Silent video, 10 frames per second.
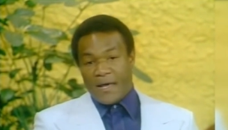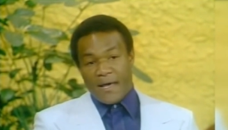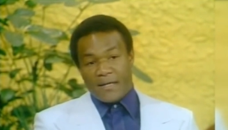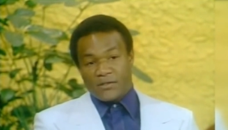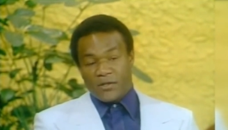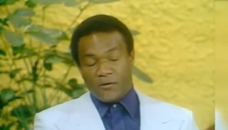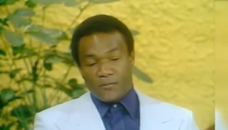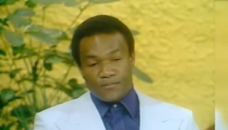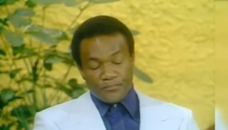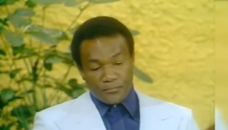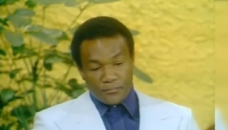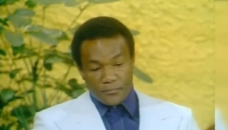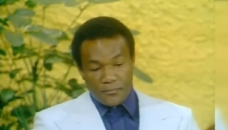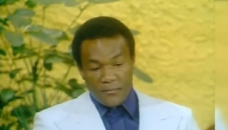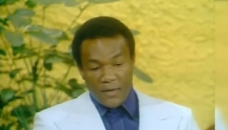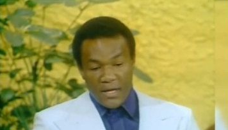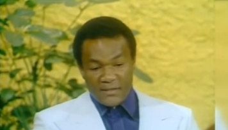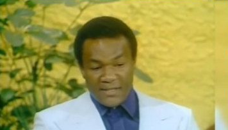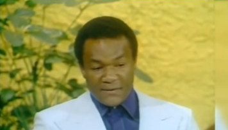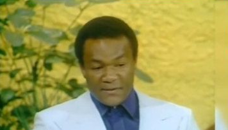And so as
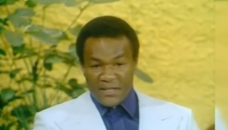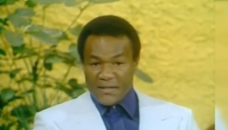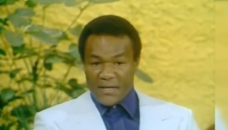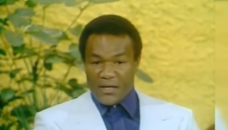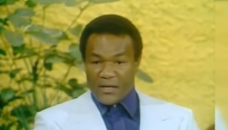I was sitting there,